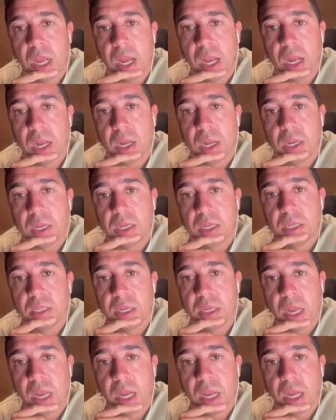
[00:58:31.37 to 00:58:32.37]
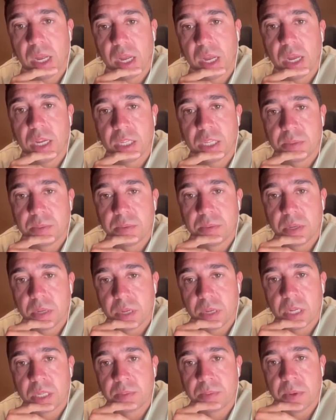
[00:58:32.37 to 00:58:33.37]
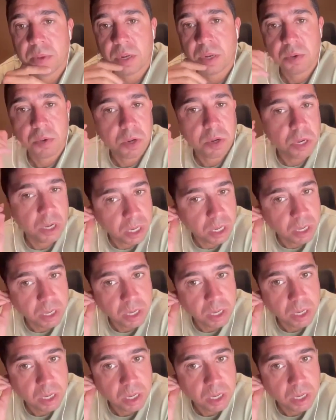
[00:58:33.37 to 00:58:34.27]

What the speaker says: I think it's been a while.